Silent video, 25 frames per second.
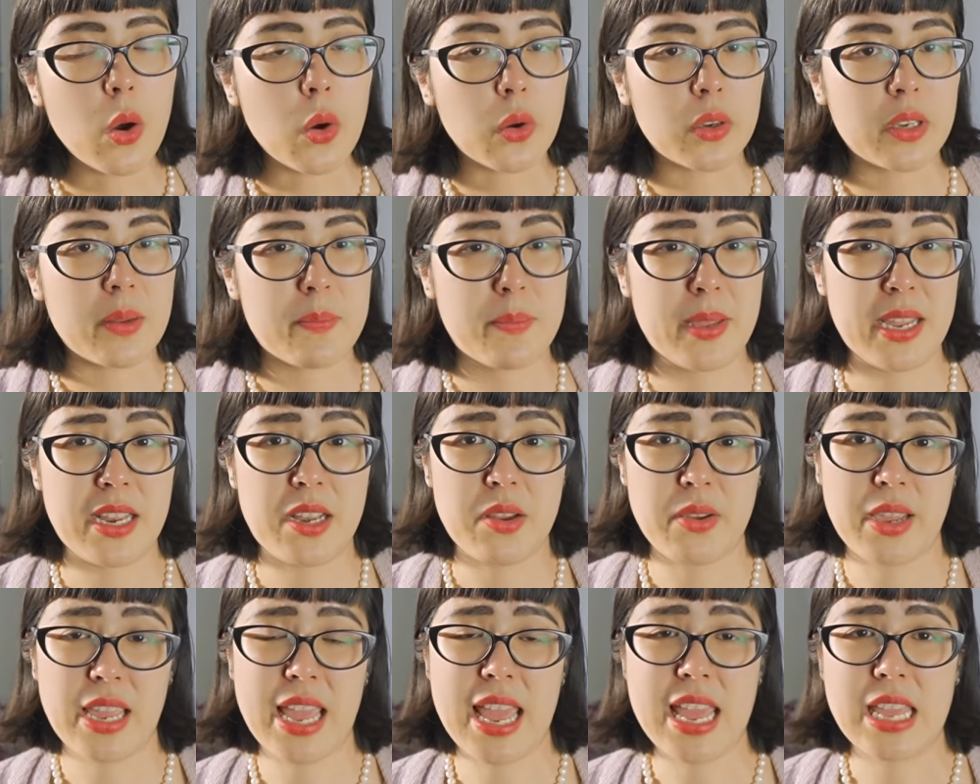on a
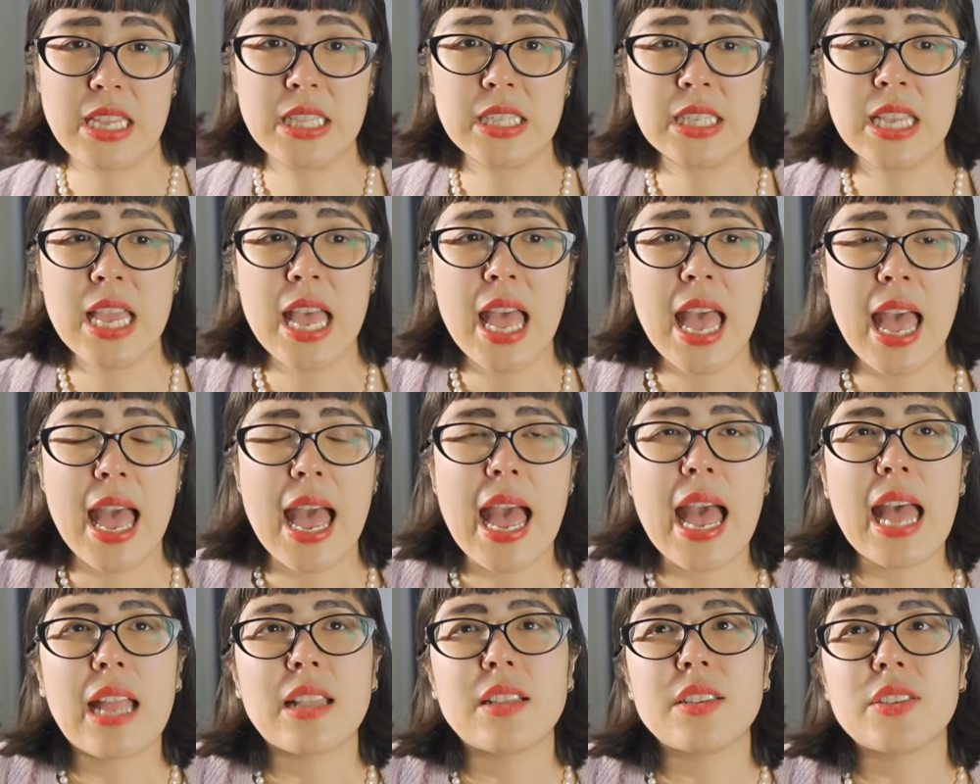pillowcase.
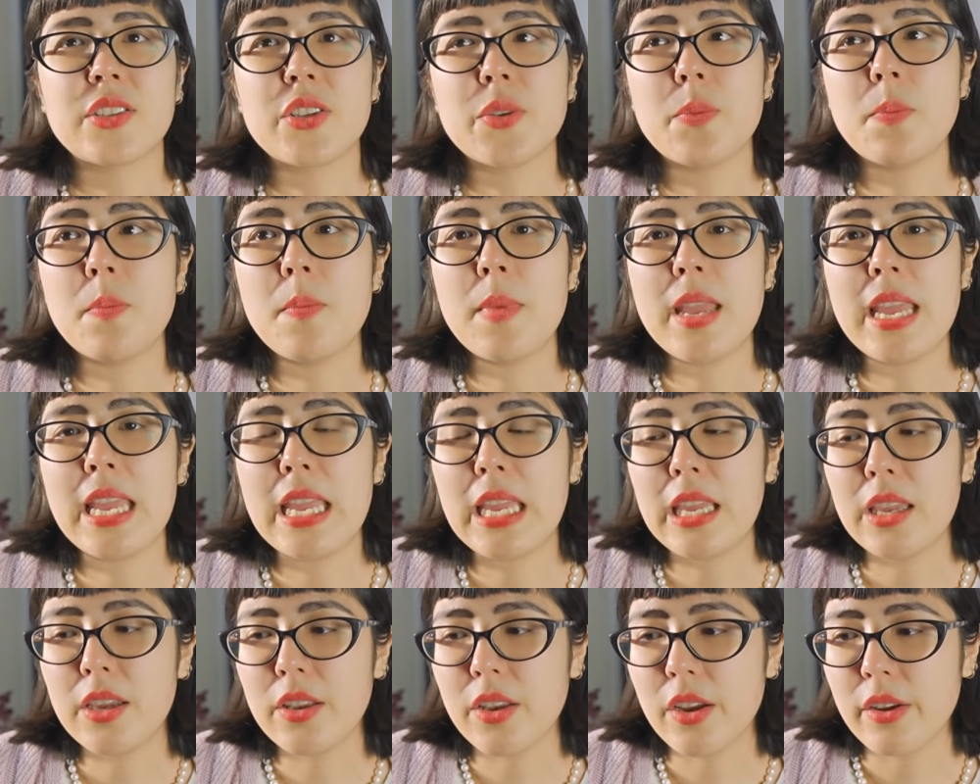And to
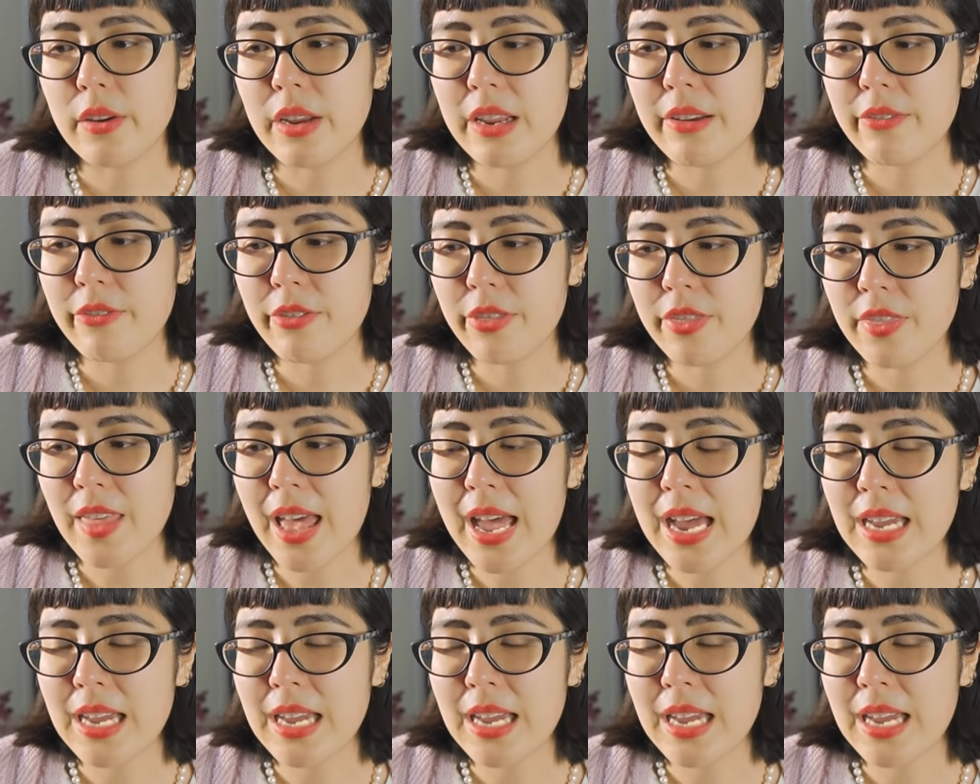me, you know, if